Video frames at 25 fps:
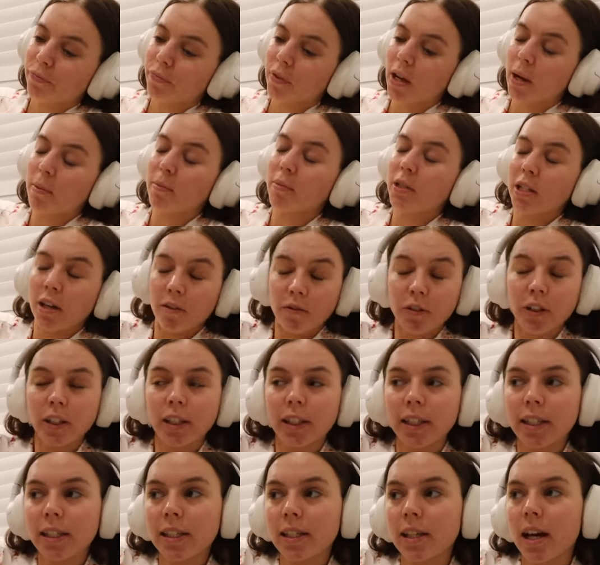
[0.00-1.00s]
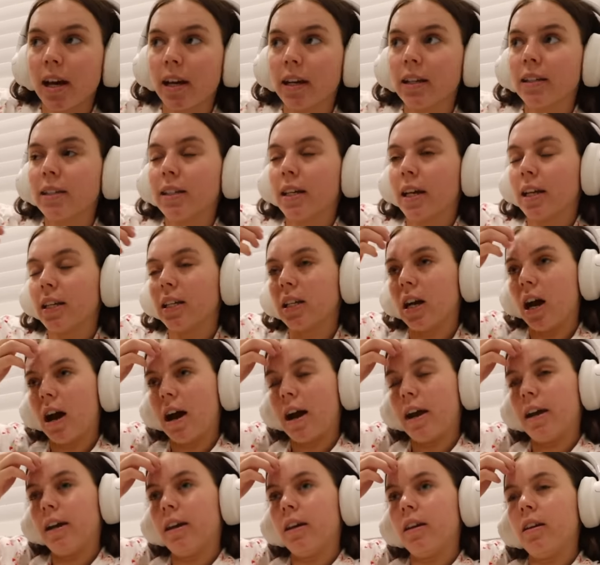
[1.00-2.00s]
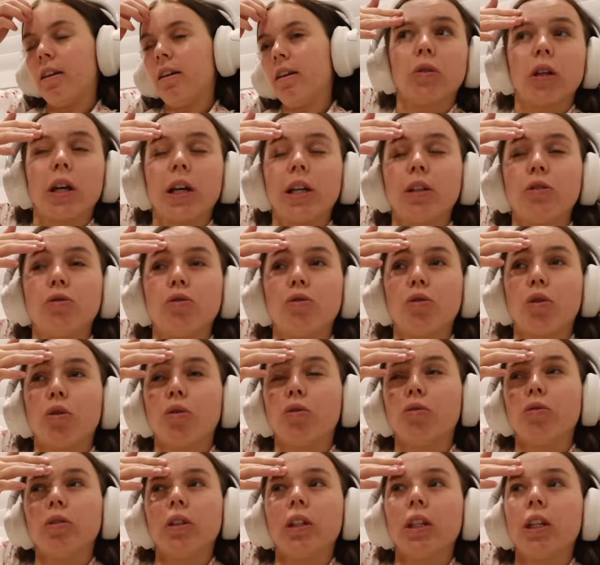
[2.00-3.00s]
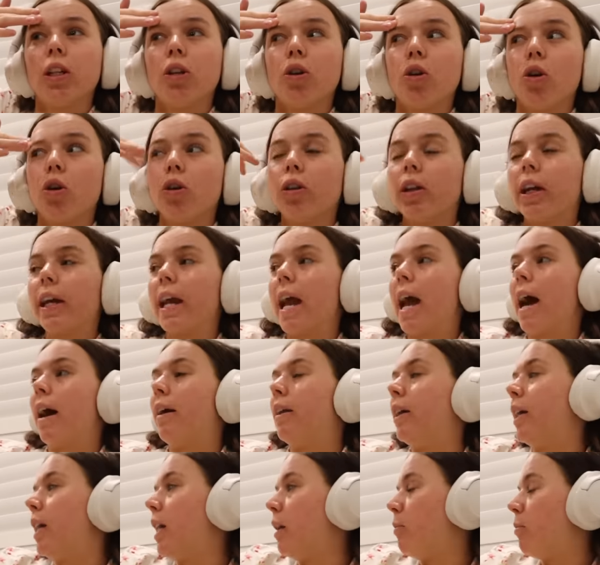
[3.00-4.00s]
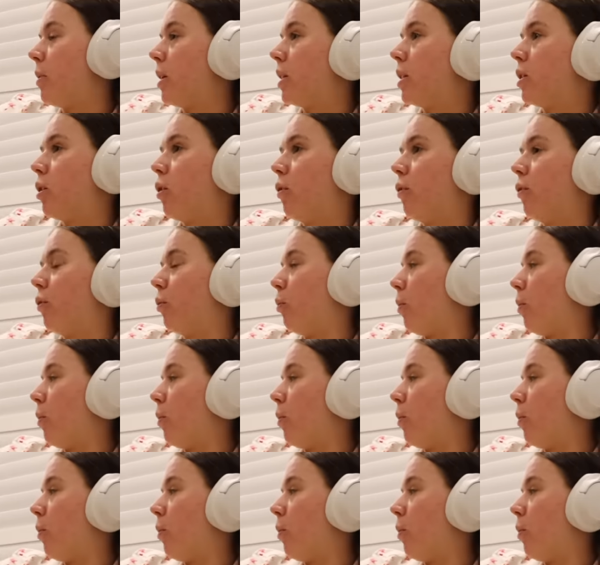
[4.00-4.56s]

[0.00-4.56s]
I'm definitely starting to get tired. I don't really know like how to keep myself